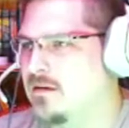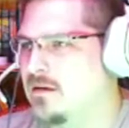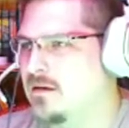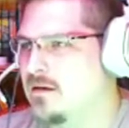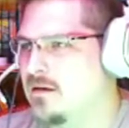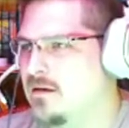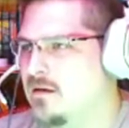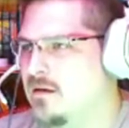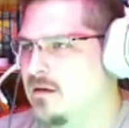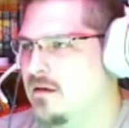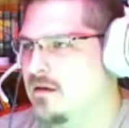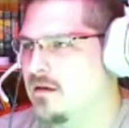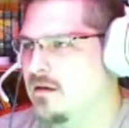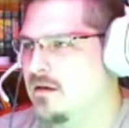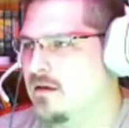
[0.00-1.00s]

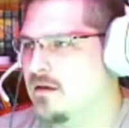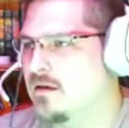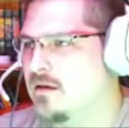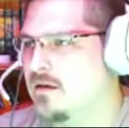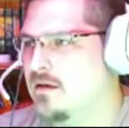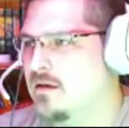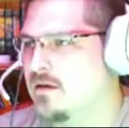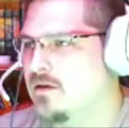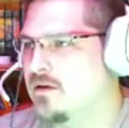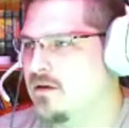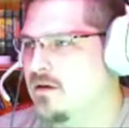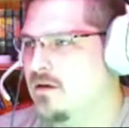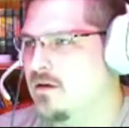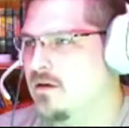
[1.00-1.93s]
Nobody speaks.